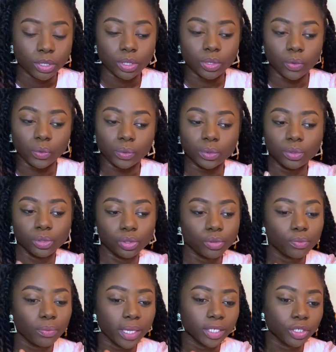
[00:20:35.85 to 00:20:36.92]
So
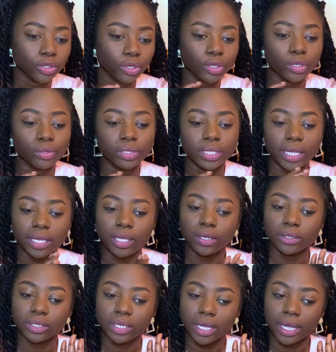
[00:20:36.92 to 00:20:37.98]
do make sure you take
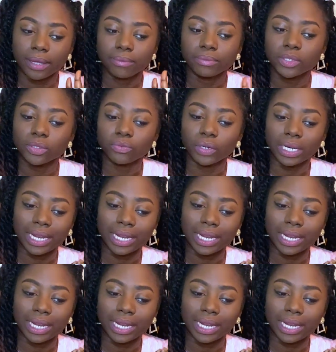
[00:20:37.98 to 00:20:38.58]
your time to